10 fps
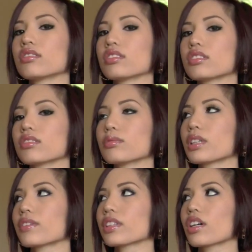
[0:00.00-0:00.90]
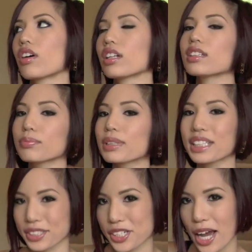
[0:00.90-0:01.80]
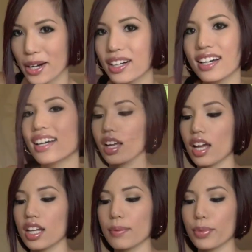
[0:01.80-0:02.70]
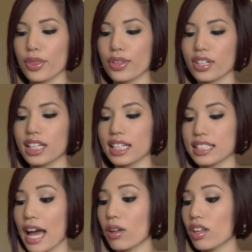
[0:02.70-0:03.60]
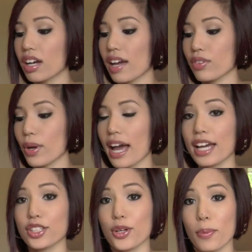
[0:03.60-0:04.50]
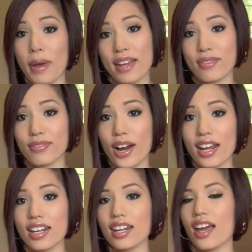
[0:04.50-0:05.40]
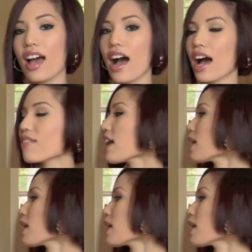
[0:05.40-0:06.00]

mm, whatever they call it, but he's a chow. Number three is how long have you had your pet friend? I've